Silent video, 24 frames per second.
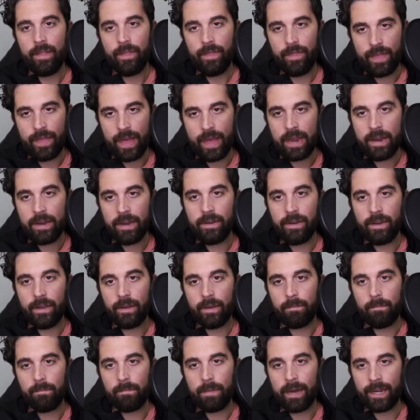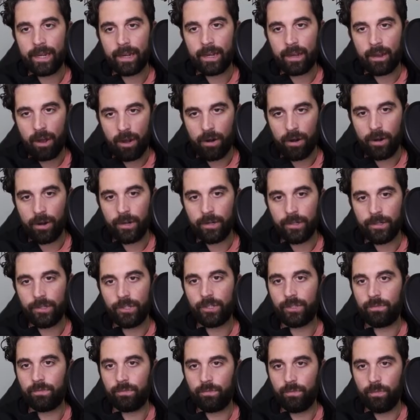then my
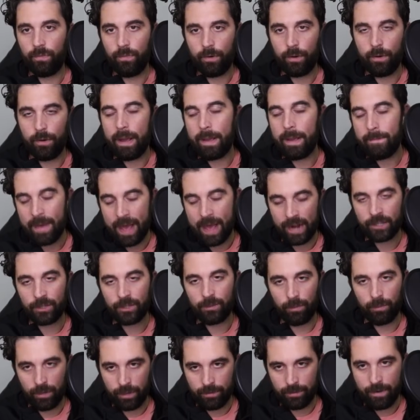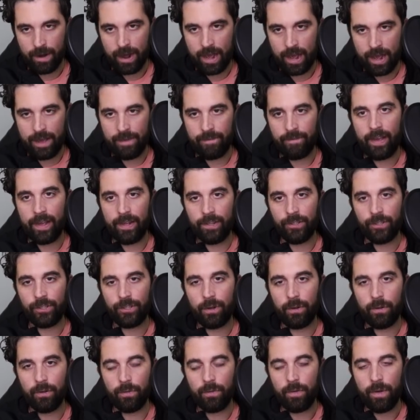cards or my packs will arrive. And
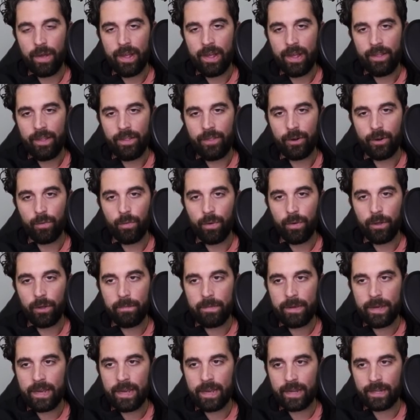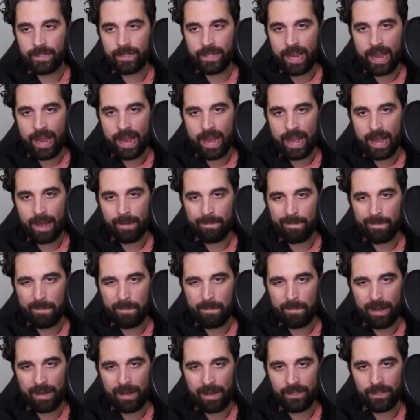so there will be a tab
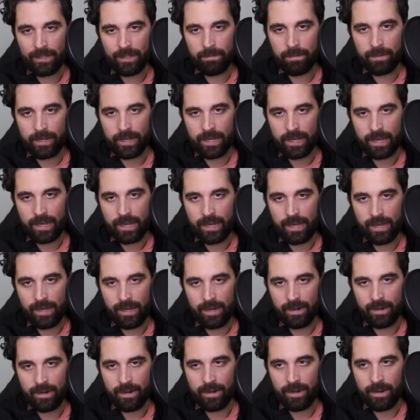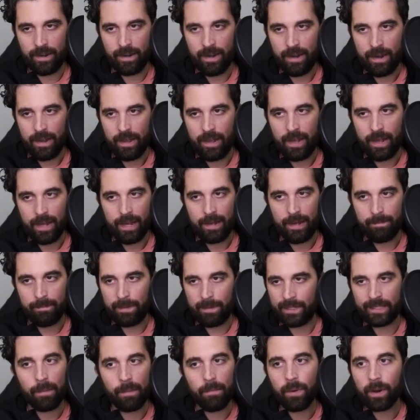possibly here, but
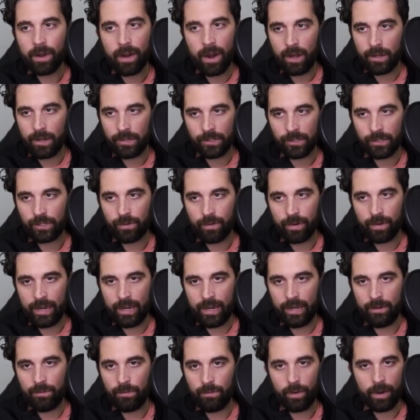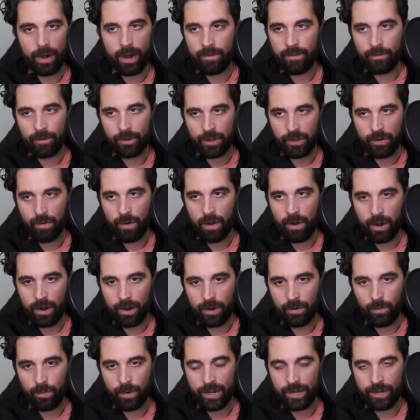somewhere on screen, wherever you
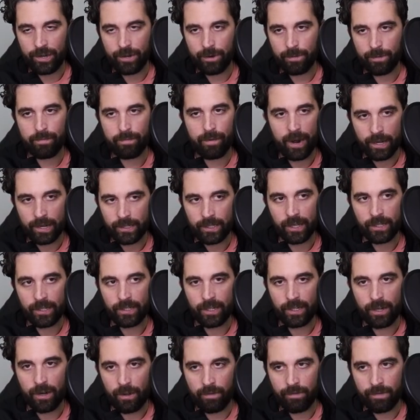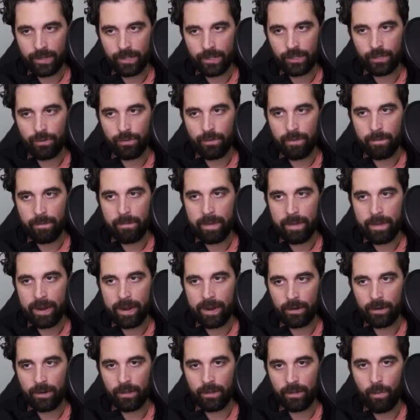are when you're processing all of this through the
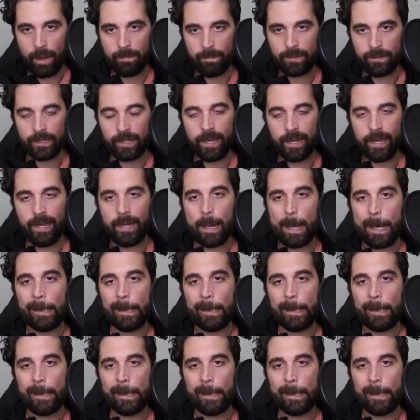Parallel website.